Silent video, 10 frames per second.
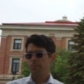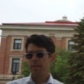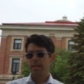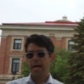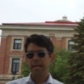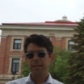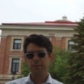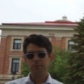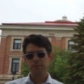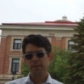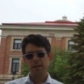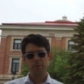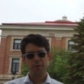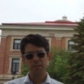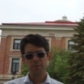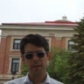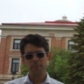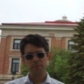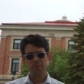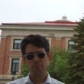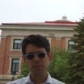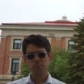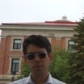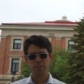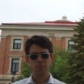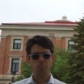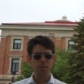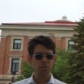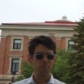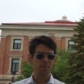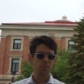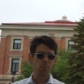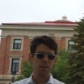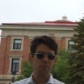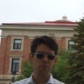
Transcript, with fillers: we added those timer interrupts and once we switched between